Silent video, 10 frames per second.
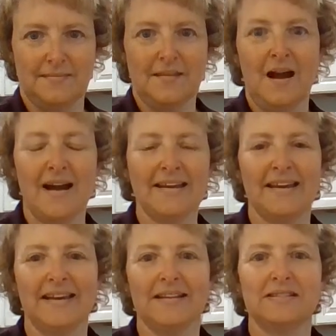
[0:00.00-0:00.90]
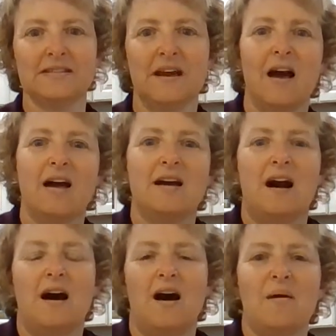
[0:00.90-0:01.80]
Hi kids.
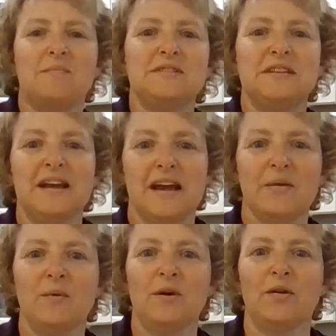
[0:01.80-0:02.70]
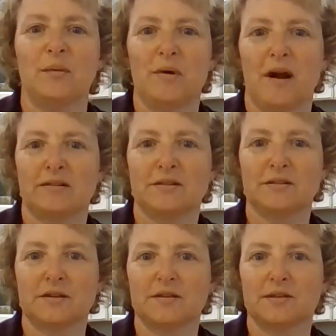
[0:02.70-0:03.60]
Today we're going to practice
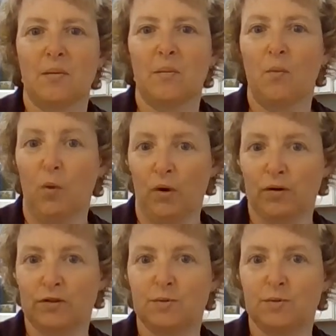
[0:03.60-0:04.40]
some words.